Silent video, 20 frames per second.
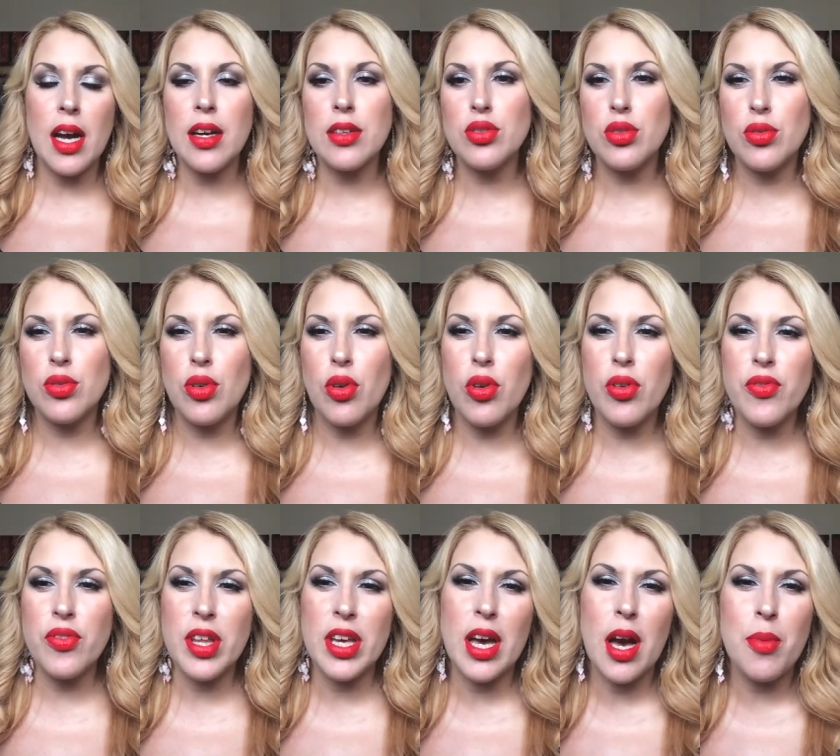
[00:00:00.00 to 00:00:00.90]
I don't know
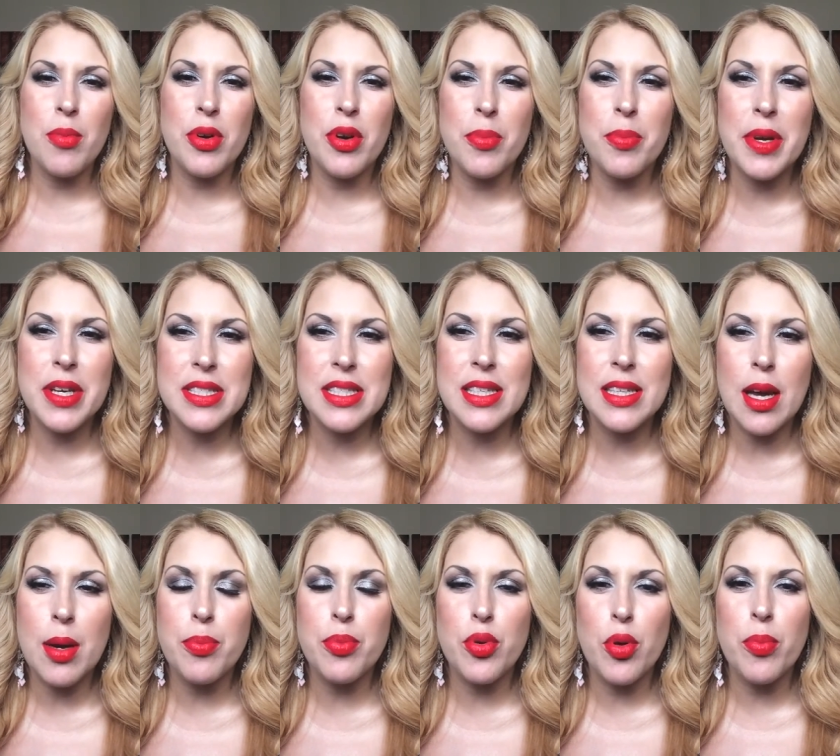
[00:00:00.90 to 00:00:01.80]
if the camera picks it
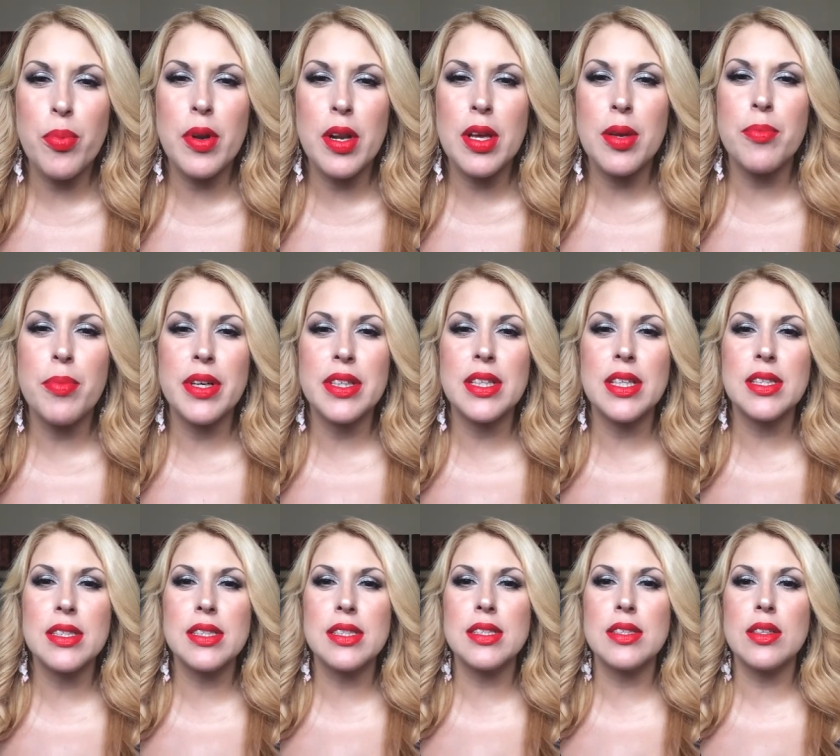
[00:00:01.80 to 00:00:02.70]
up properly, but
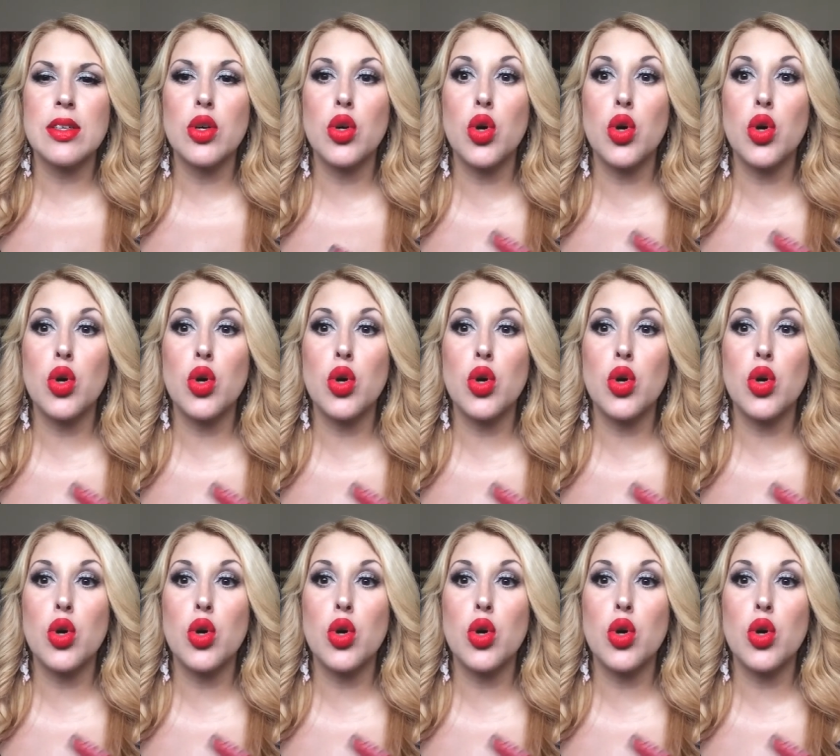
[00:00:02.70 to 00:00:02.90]
it's